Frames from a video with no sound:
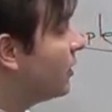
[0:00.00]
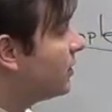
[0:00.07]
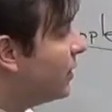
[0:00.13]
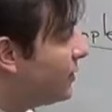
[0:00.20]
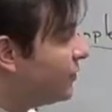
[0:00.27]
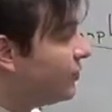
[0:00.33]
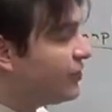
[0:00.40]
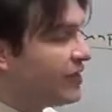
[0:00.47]

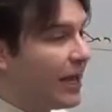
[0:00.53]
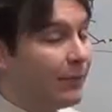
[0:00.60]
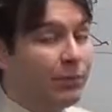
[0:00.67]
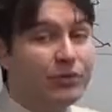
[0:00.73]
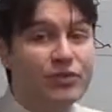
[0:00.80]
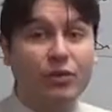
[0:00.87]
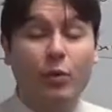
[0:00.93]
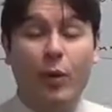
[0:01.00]
Cluster
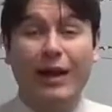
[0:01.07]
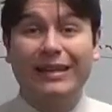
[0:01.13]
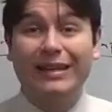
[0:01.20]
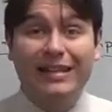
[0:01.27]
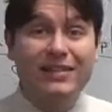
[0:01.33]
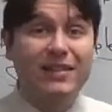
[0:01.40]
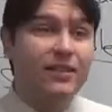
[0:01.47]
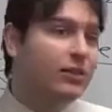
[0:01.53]
samples are quite
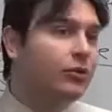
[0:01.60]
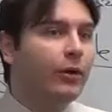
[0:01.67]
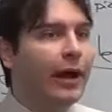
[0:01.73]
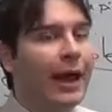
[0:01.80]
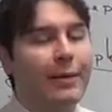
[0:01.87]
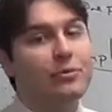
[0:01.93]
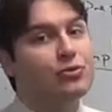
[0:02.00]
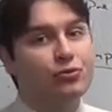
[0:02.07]
easy to
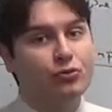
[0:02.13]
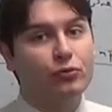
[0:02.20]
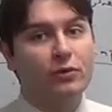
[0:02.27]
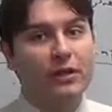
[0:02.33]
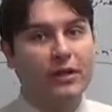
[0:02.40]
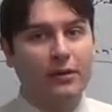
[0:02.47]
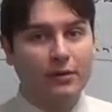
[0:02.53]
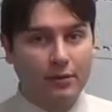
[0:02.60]
grab
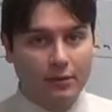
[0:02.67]
usually.